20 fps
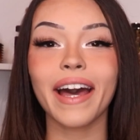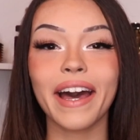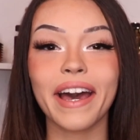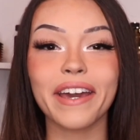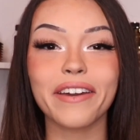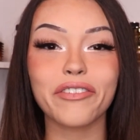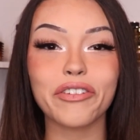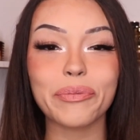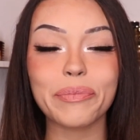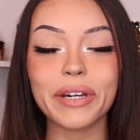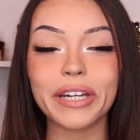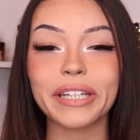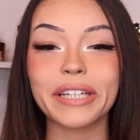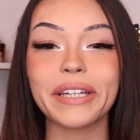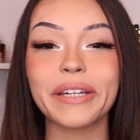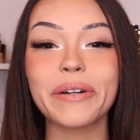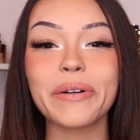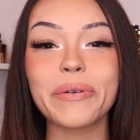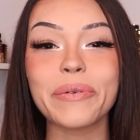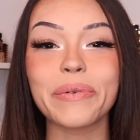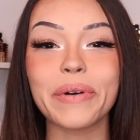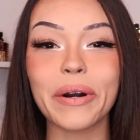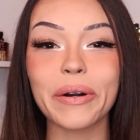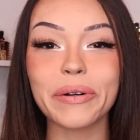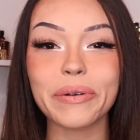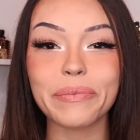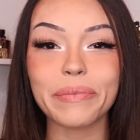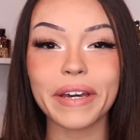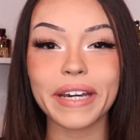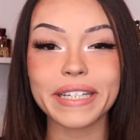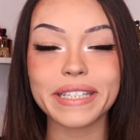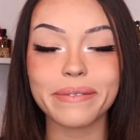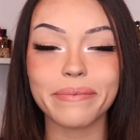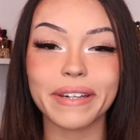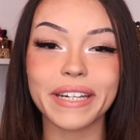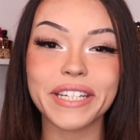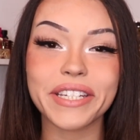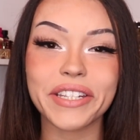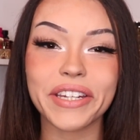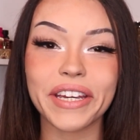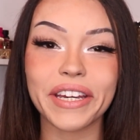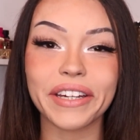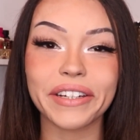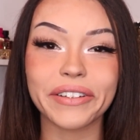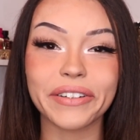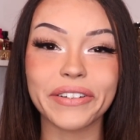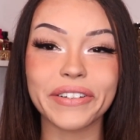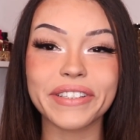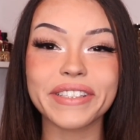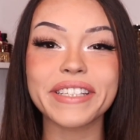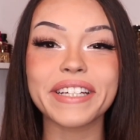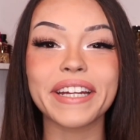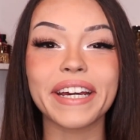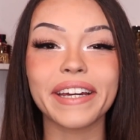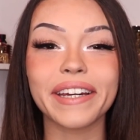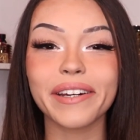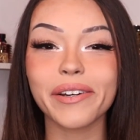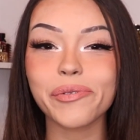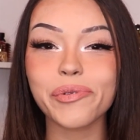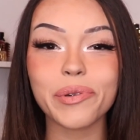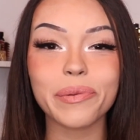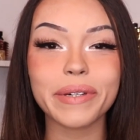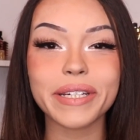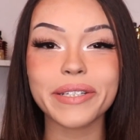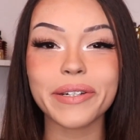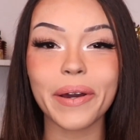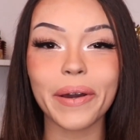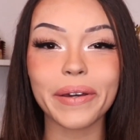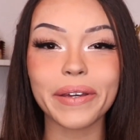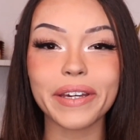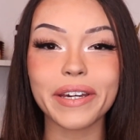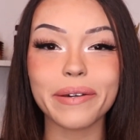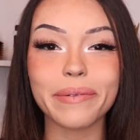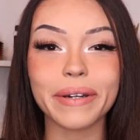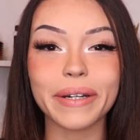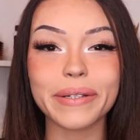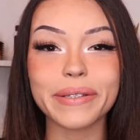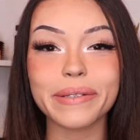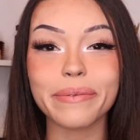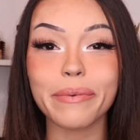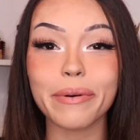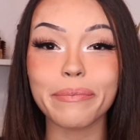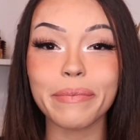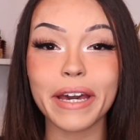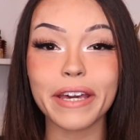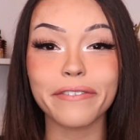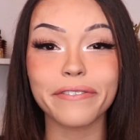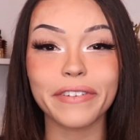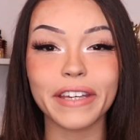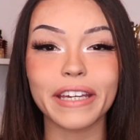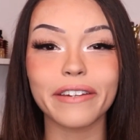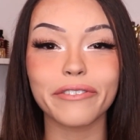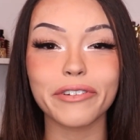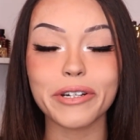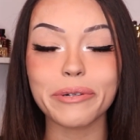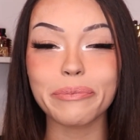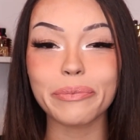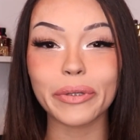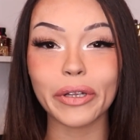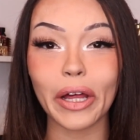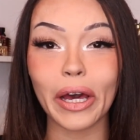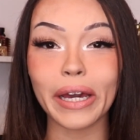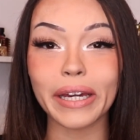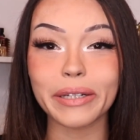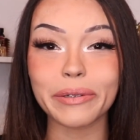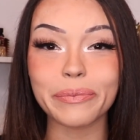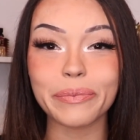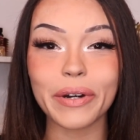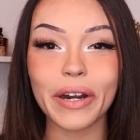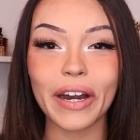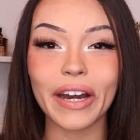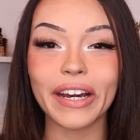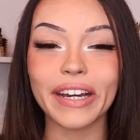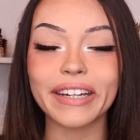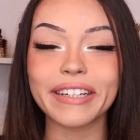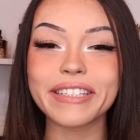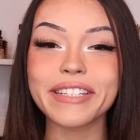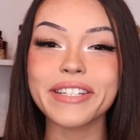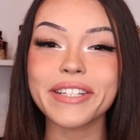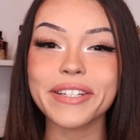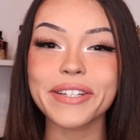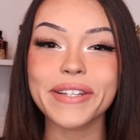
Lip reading: Hi everybody, welcome back to my channel. Today I'm going to be talking about some of my favorite blind buys.